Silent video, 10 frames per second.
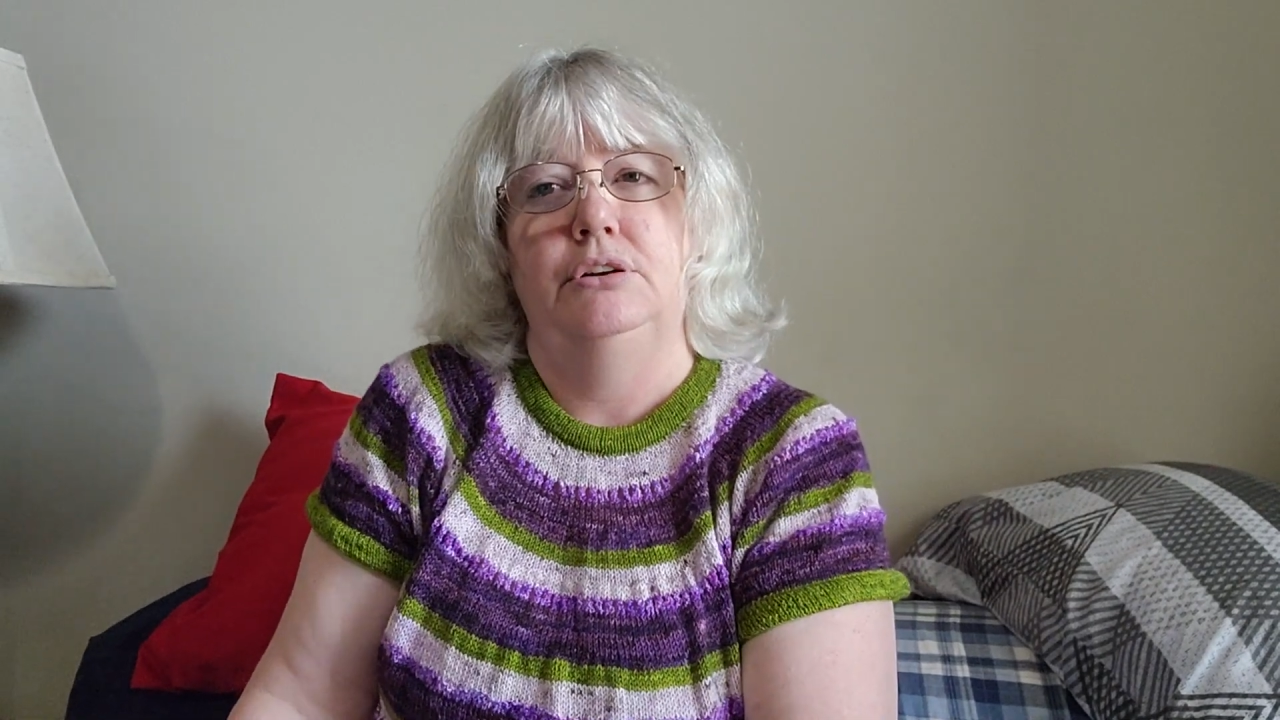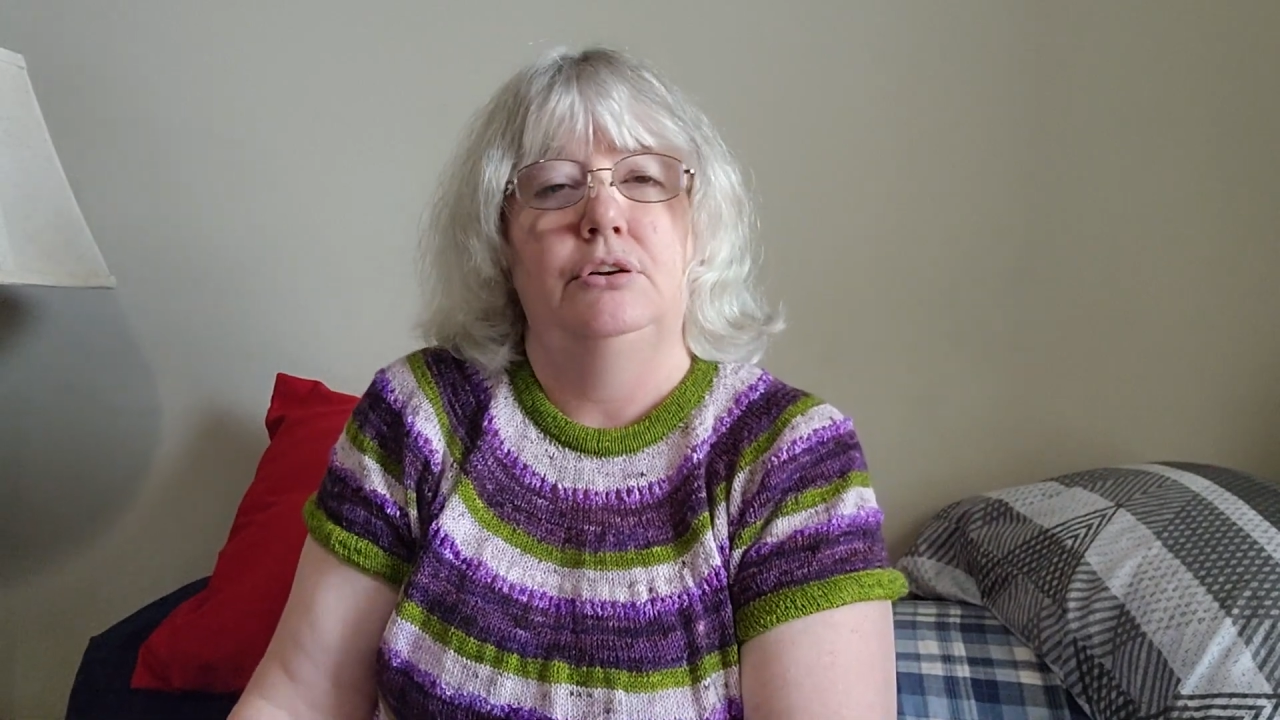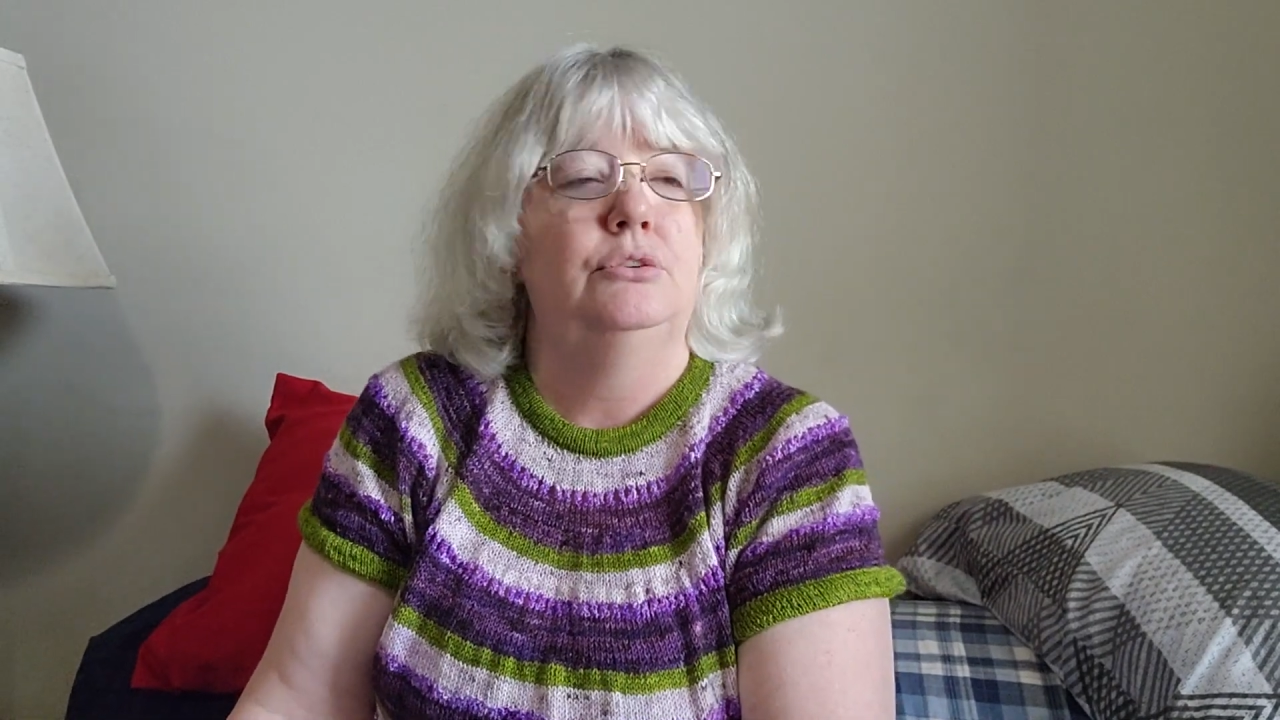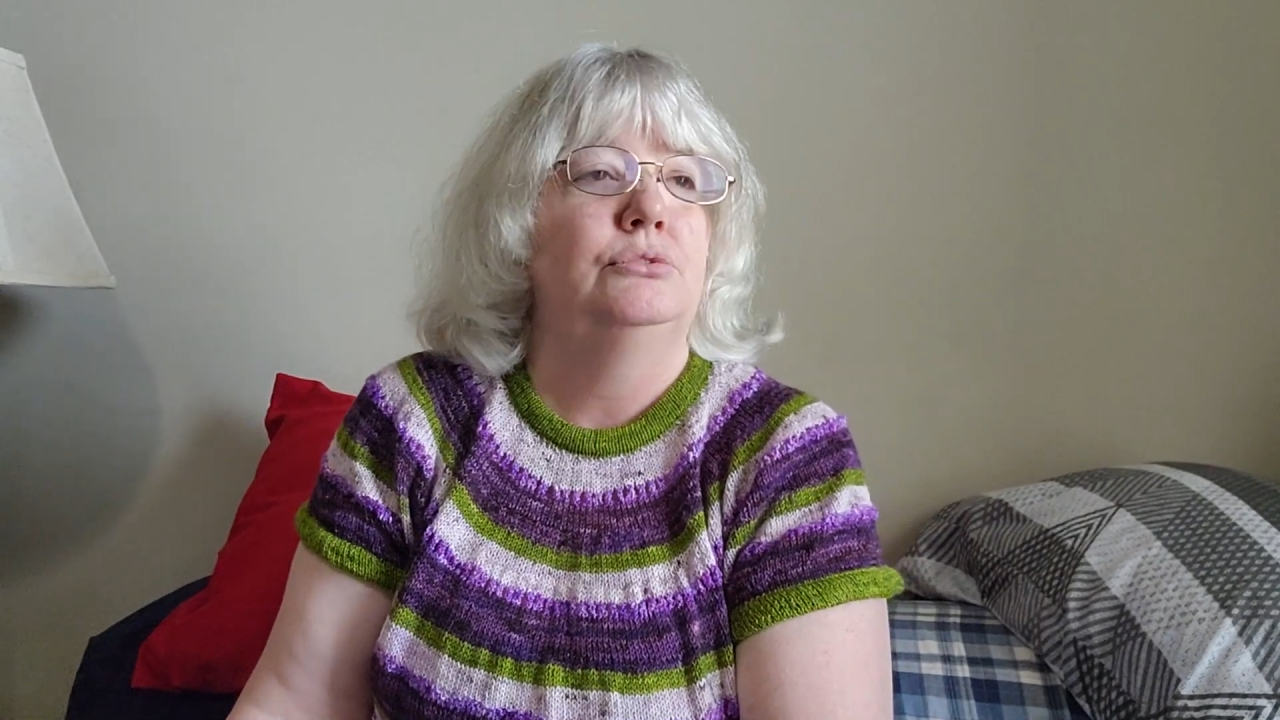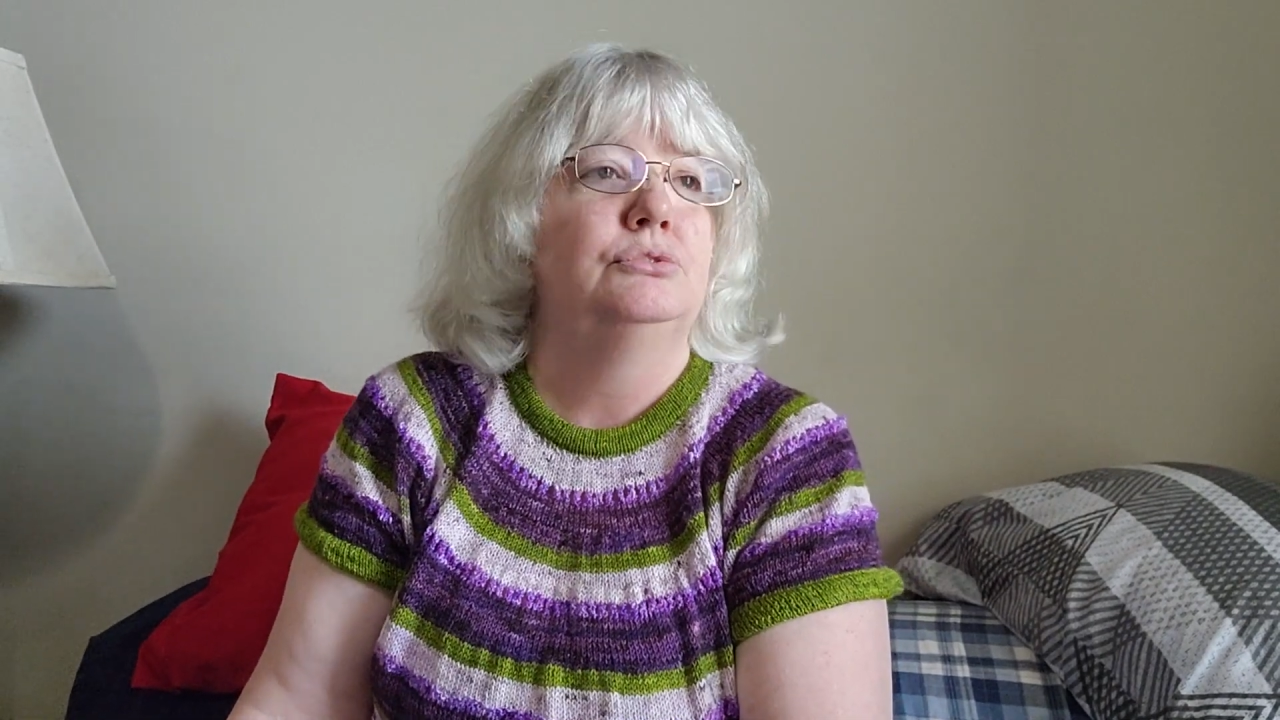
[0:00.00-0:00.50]

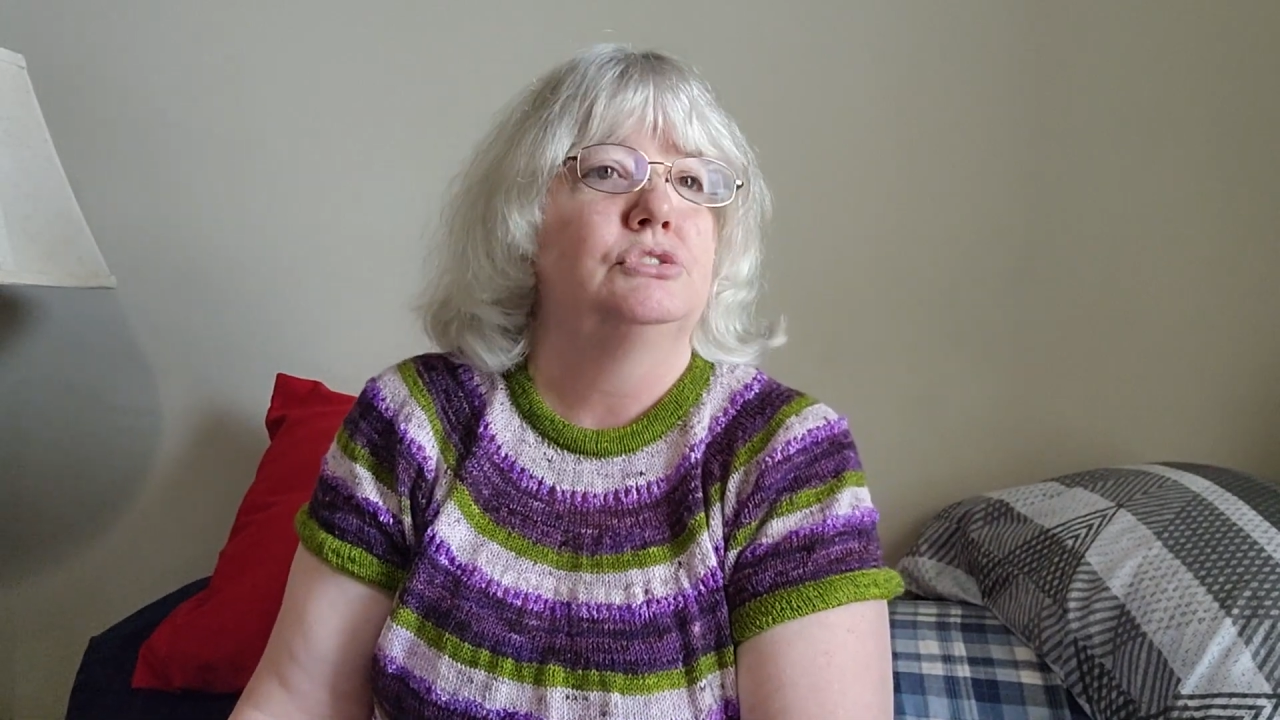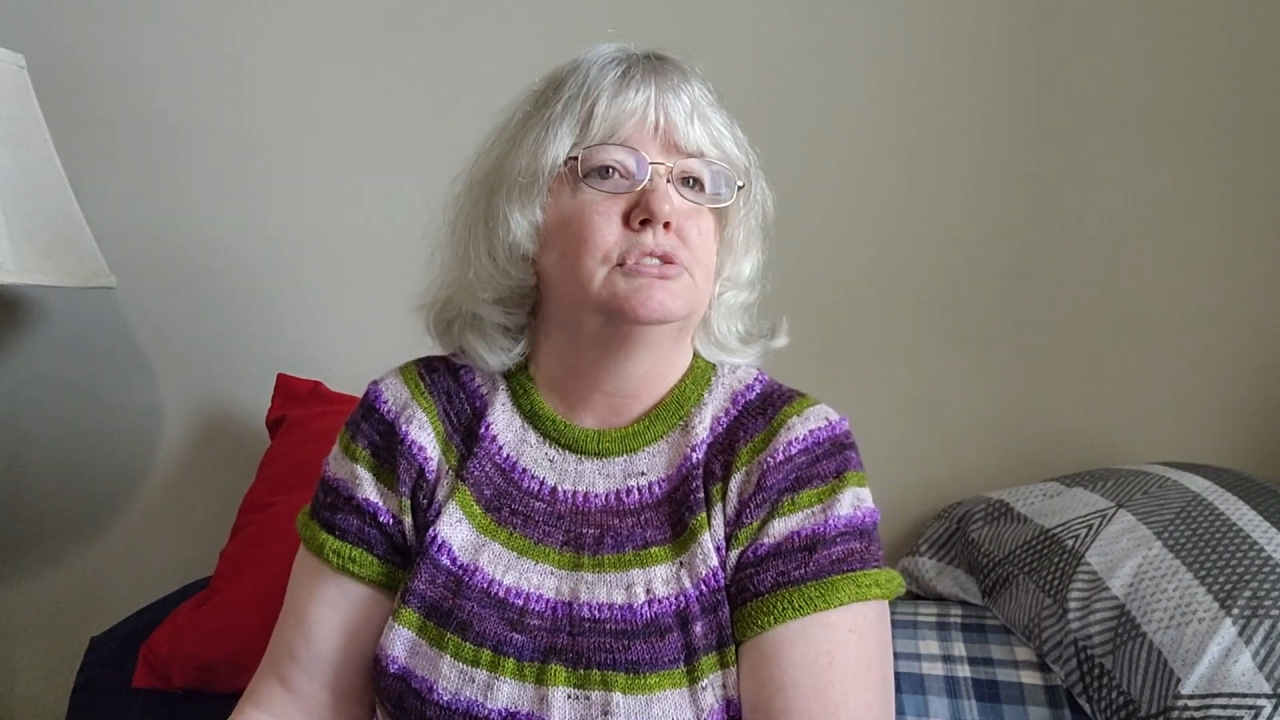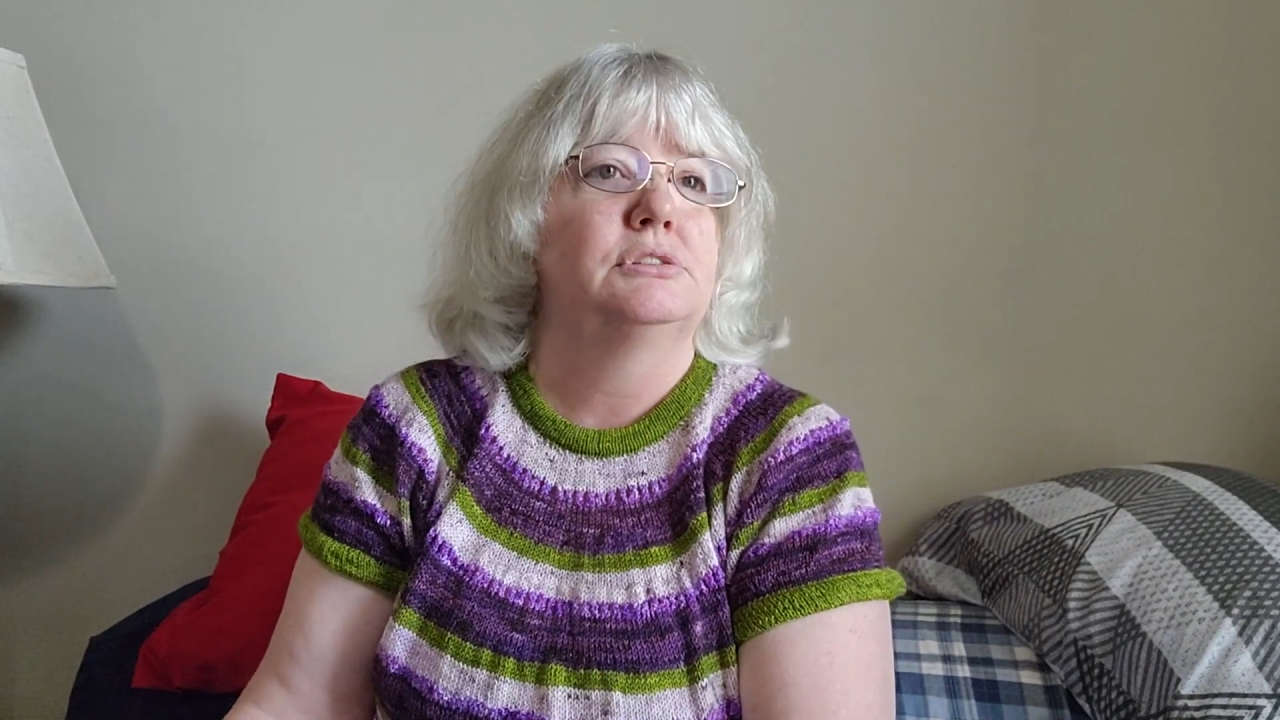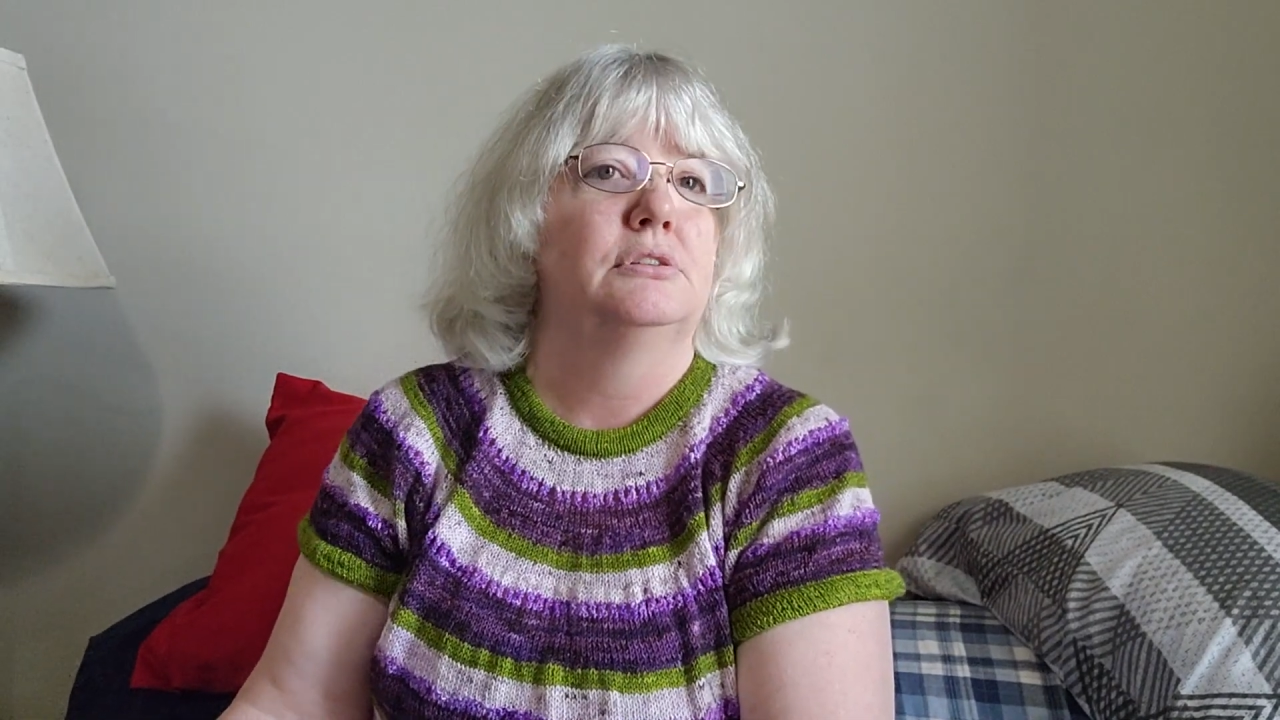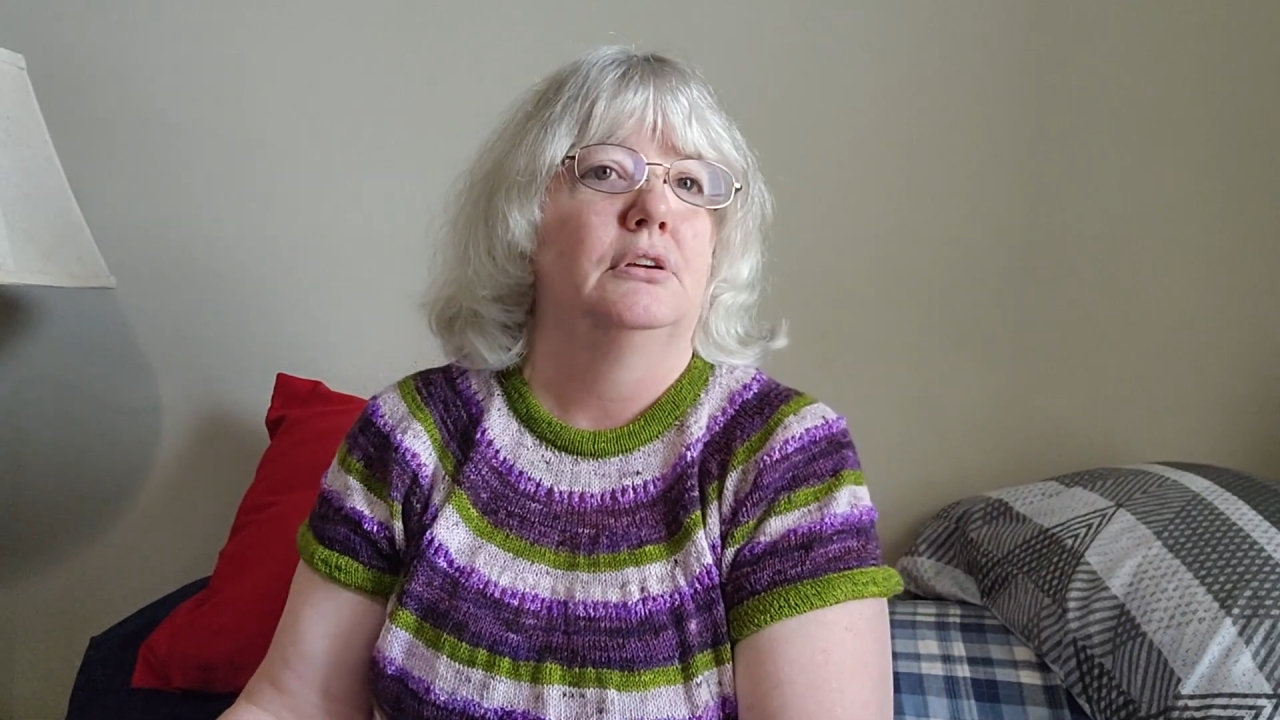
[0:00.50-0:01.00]
notes.